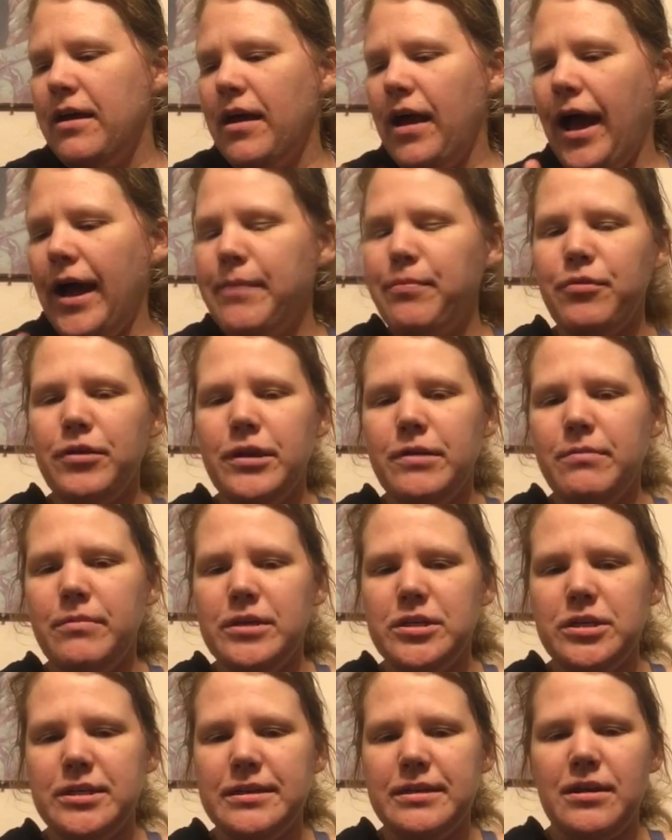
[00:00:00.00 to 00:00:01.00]
I pretty
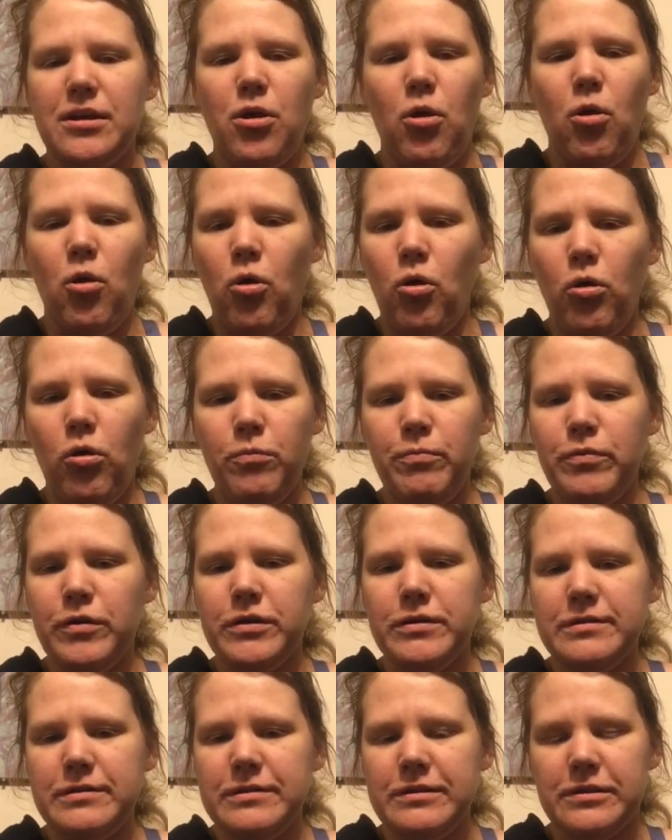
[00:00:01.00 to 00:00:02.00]
much did a whole
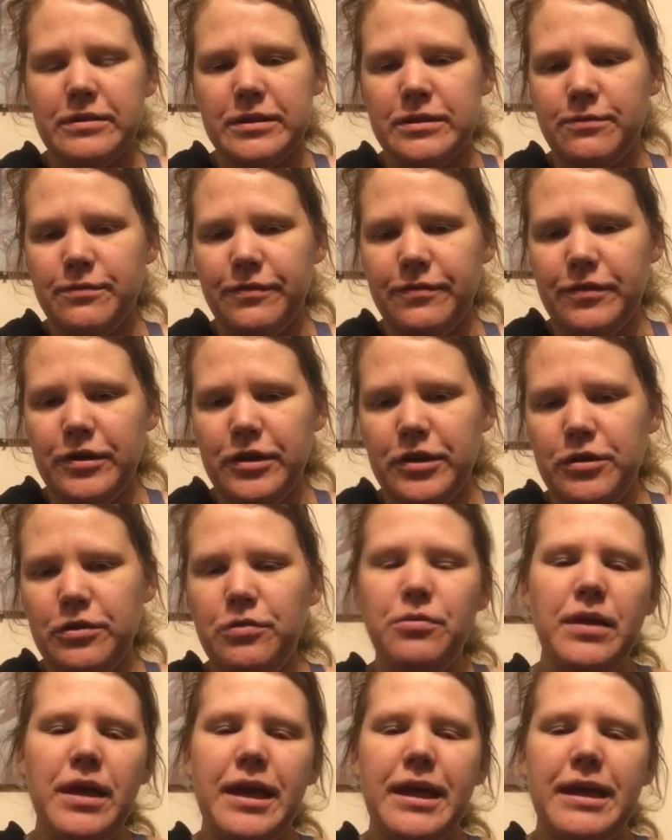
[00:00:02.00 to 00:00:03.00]
book series
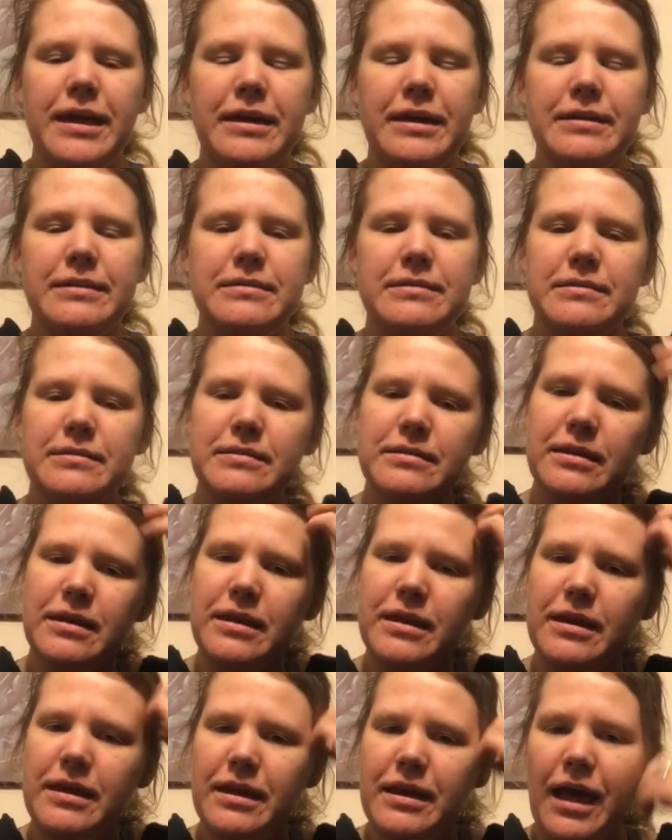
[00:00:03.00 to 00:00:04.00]
review, and
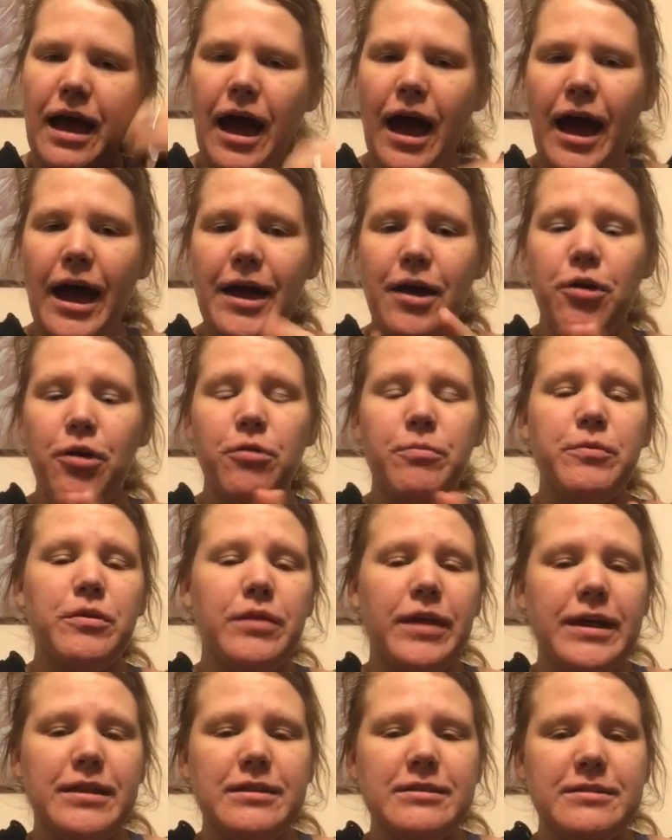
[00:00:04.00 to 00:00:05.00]
I hope you
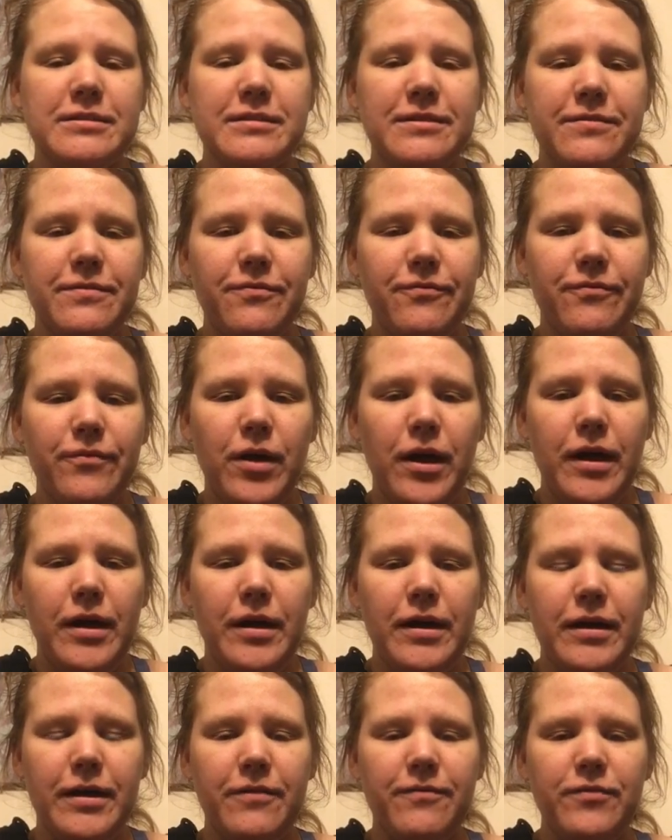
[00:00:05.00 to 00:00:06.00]
like this
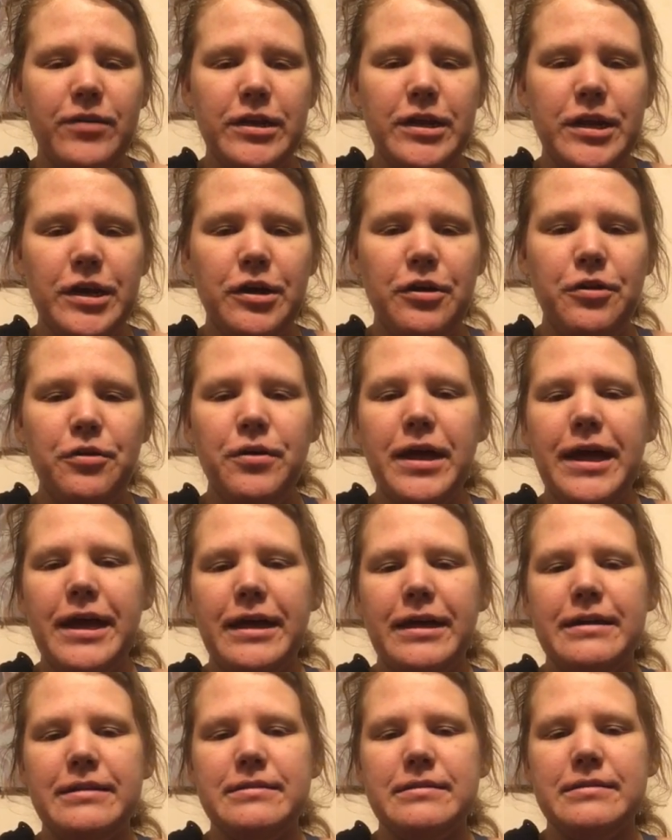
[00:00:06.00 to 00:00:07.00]
video,
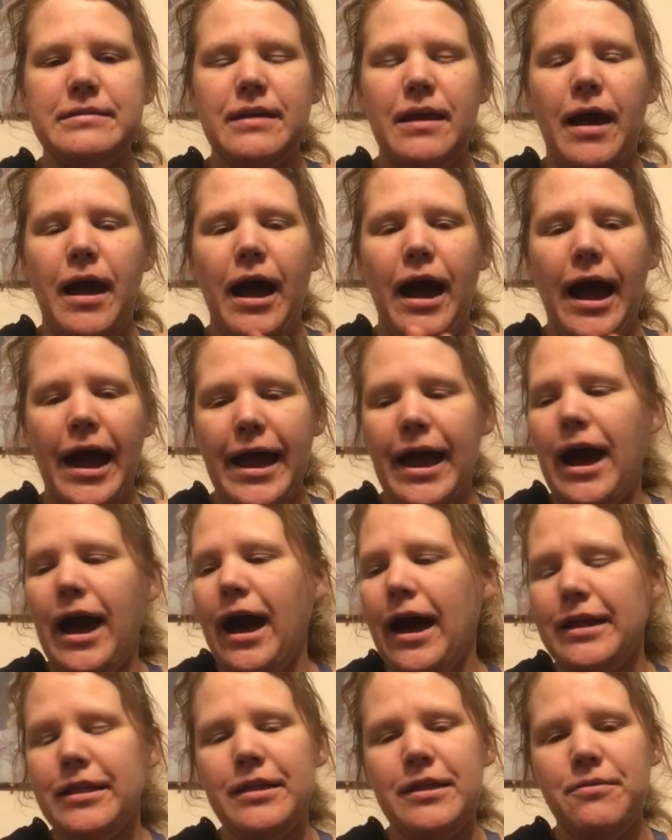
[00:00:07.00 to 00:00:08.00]
and I
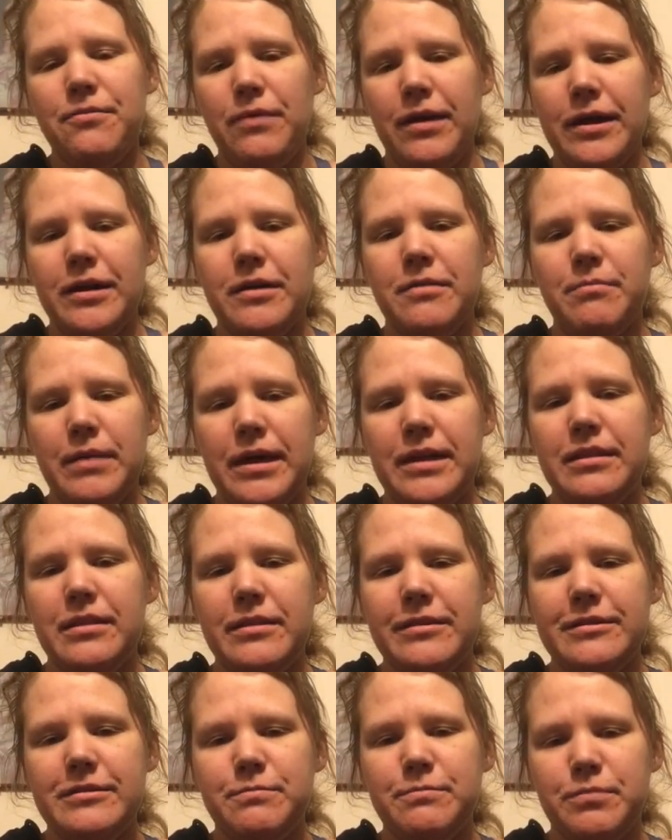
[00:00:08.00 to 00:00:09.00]
highly recommend
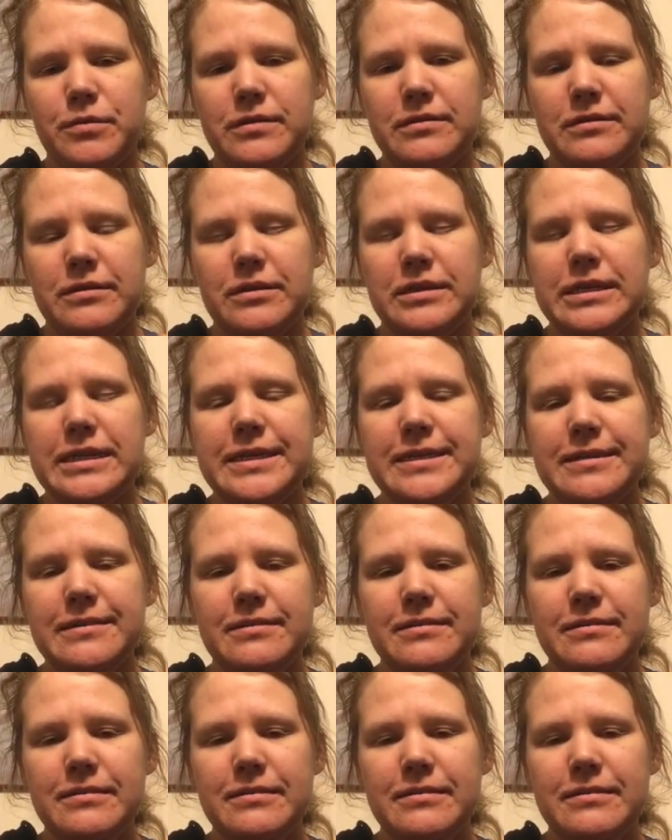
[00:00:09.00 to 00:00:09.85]
this book series.